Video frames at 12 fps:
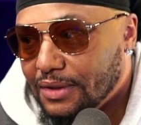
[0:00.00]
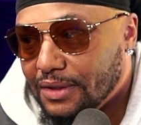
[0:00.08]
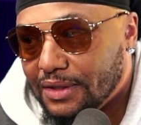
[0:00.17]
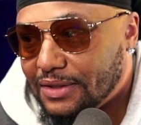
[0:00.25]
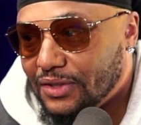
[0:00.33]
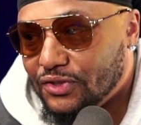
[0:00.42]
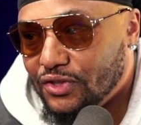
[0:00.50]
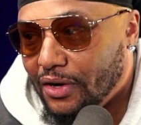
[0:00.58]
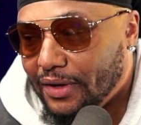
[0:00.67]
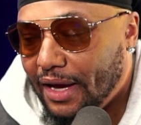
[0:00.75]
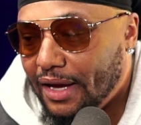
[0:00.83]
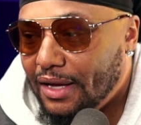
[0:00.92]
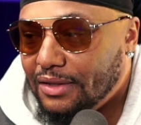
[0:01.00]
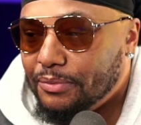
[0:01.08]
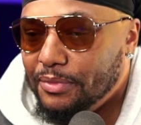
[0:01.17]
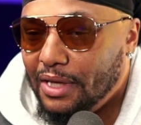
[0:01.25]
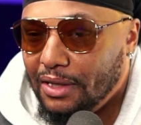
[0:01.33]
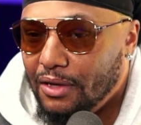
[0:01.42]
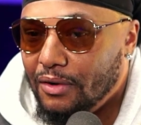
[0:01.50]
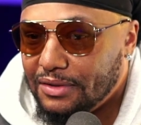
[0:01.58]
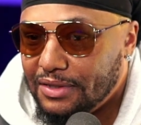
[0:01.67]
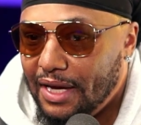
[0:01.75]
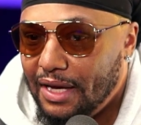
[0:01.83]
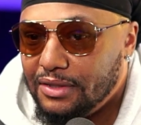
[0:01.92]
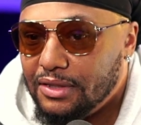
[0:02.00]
It's the journey. It took me a long time to